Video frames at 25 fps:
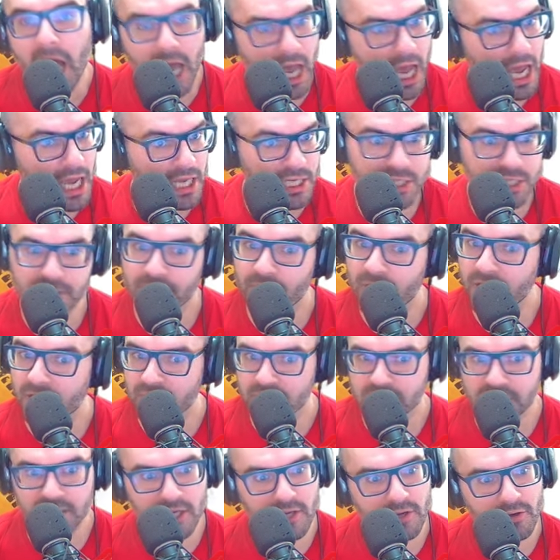I just
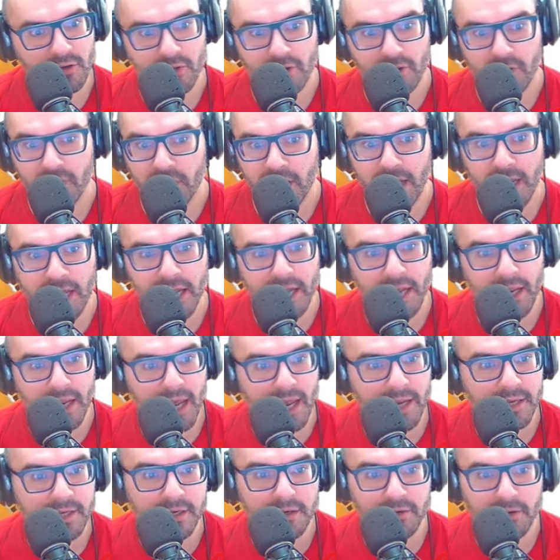file single, okay?
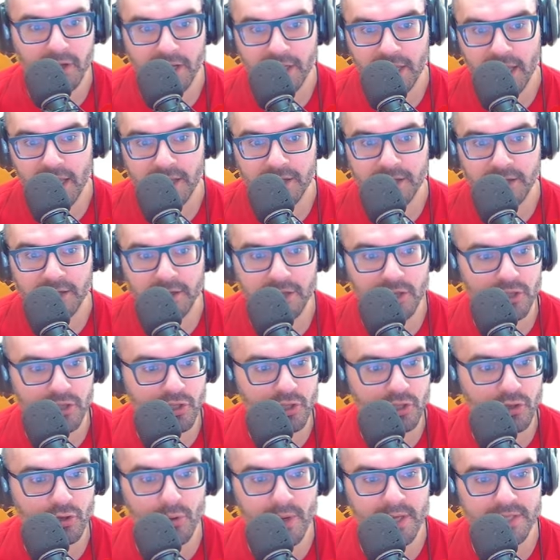And again,
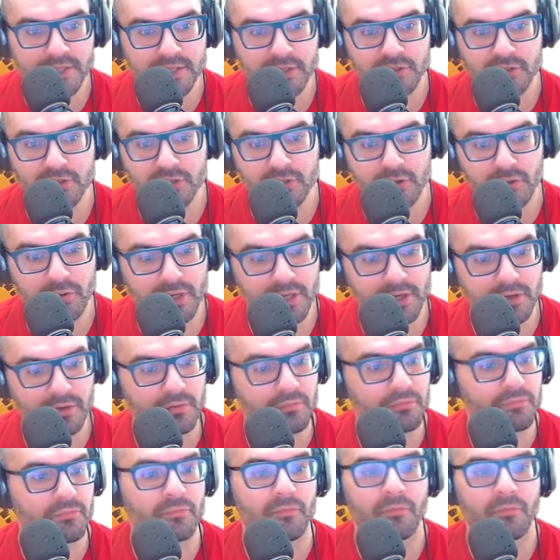you as a student,